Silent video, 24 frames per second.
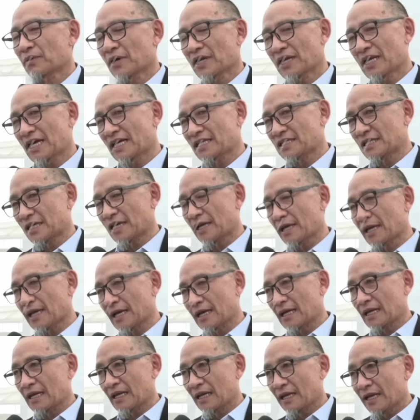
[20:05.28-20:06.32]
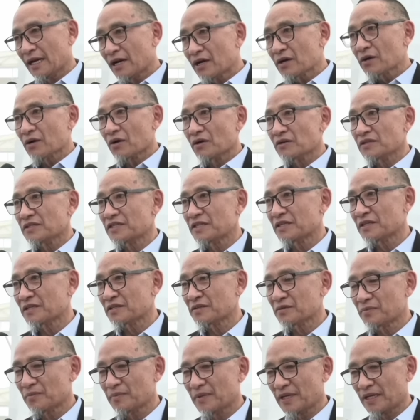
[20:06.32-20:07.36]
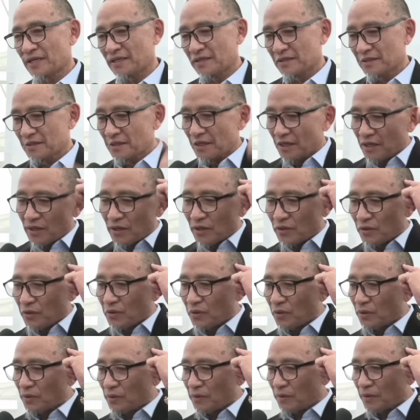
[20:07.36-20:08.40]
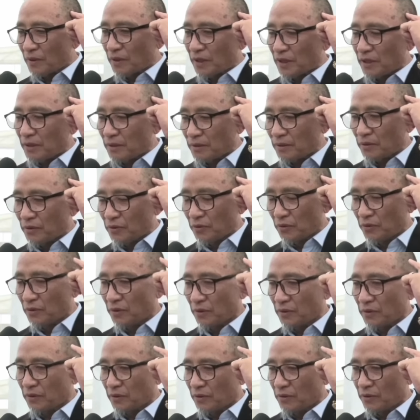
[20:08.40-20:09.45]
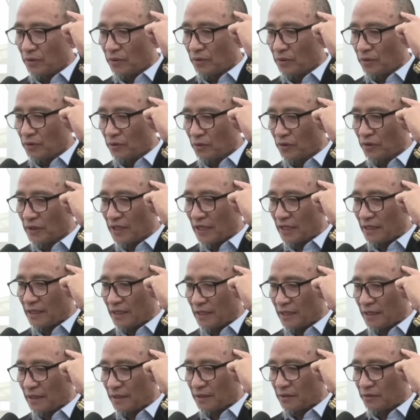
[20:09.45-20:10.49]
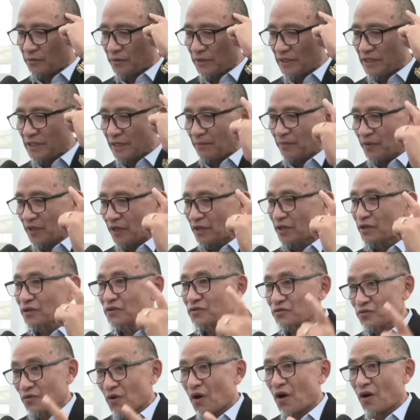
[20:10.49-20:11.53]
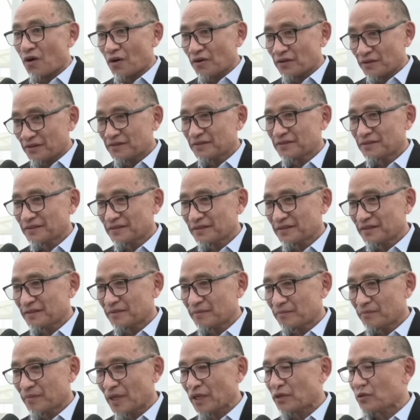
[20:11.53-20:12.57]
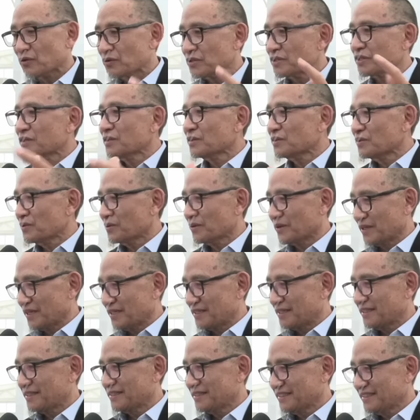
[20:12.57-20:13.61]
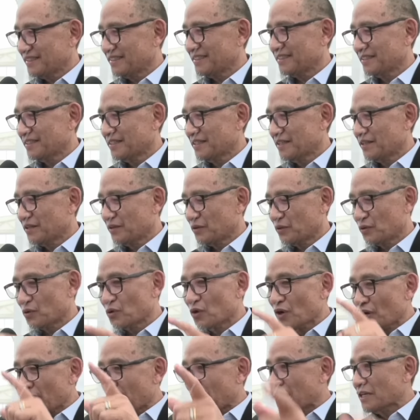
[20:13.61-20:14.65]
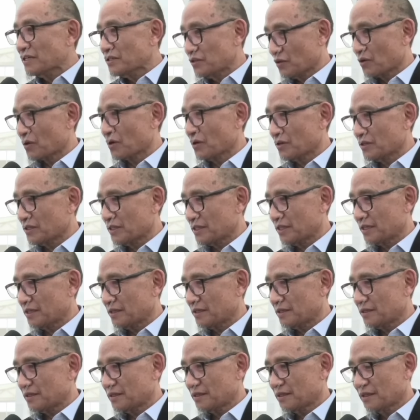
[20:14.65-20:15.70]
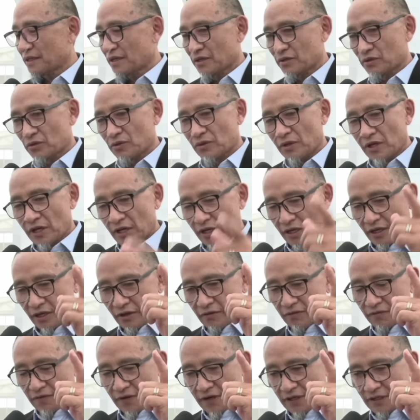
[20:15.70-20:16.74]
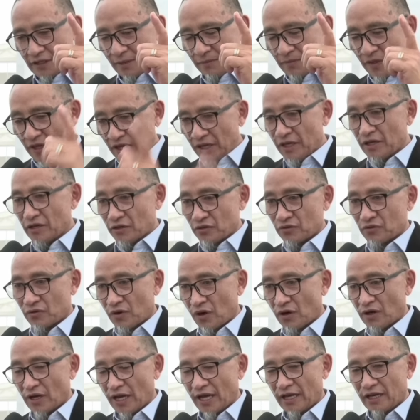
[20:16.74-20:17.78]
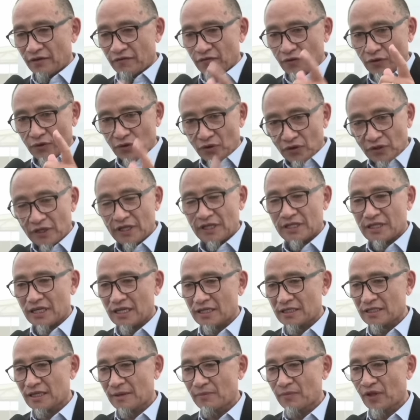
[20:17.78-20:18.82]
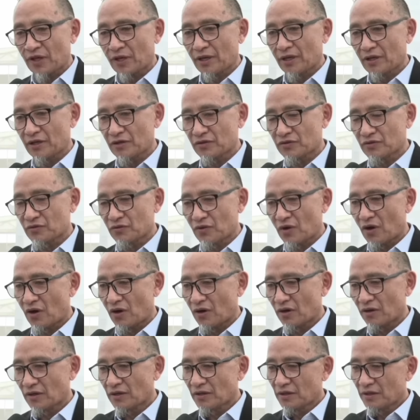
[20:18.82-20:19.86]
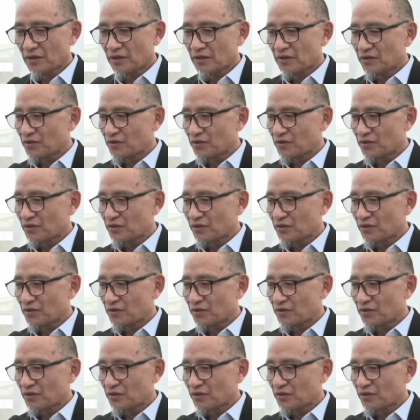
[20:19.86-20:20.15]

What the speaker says: Yeah, when I say a clear conscience means, you know, you know that doing something is wrong, but you still do it. You go against your conscience. So if something is wrong, and if you know that something is wrong,